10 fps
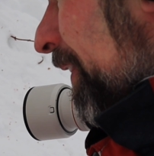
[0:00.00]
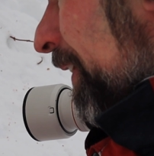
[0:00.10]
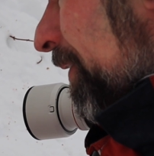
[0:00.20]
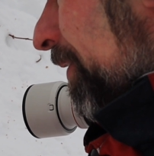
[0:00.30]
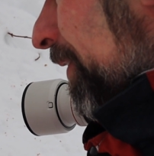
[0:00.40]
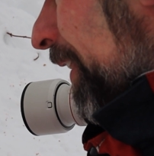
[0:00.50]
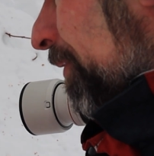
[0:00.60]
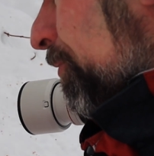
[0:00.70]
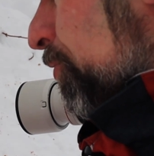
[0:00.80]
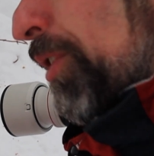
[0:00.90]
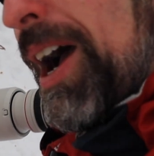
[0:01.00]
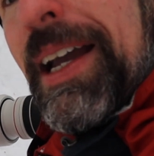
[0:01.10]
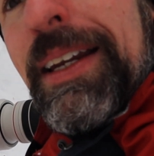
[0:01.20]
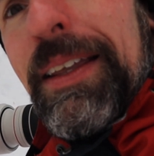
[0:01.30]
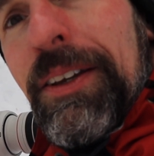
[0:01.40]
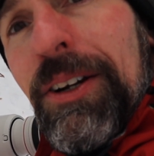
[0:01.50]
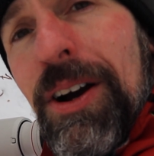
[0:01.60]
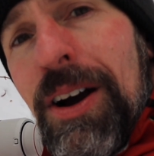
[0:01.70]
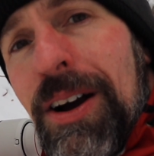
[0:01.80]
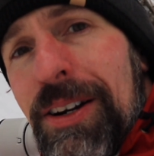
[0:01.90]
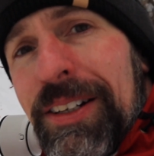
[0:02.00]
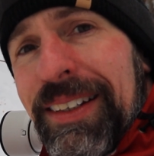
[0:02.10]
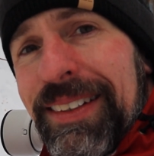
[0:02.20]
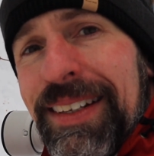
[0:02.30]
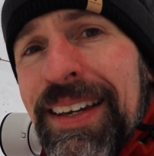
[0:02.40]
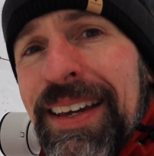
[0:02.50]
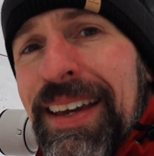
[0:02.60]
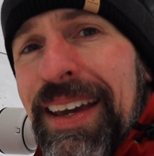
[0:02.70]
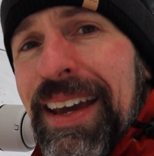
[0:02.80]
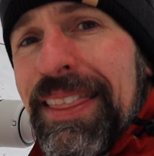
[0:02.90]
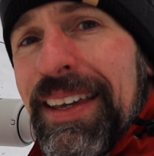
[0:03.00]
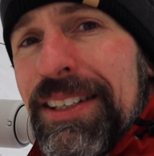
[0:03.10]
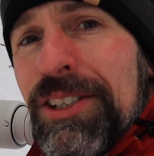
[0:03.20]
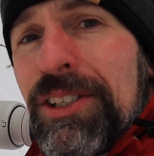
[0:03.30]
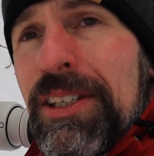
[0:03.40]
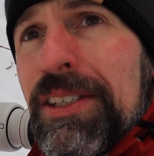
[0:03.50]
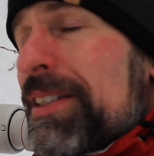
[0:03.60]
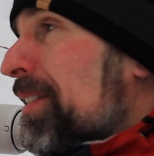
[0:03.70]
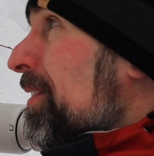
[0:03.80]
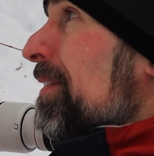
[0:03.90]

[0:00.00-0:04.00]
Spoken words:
they've dried and they're hardened, and they just